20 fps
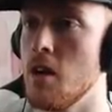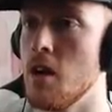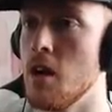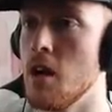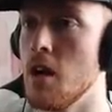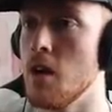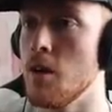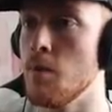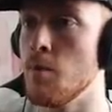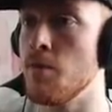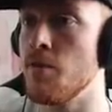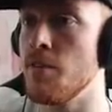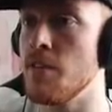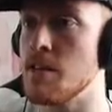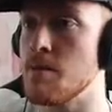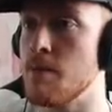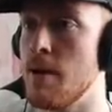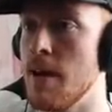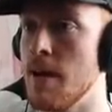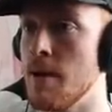Um, for
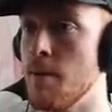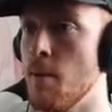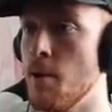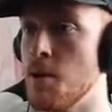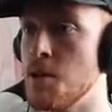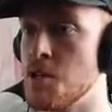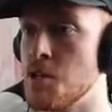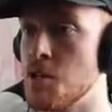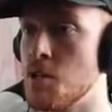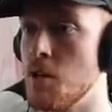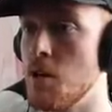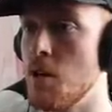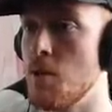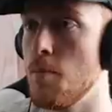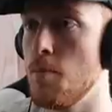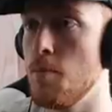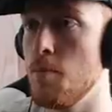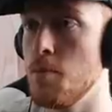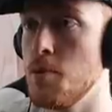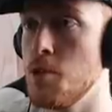this melody, we'll probably just
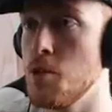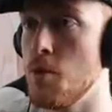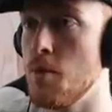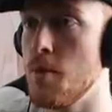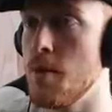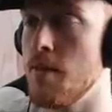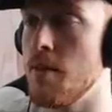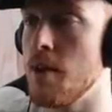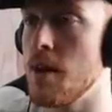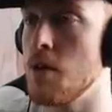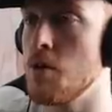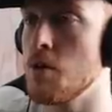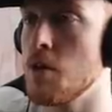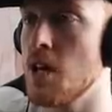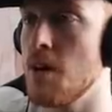do a bit of a low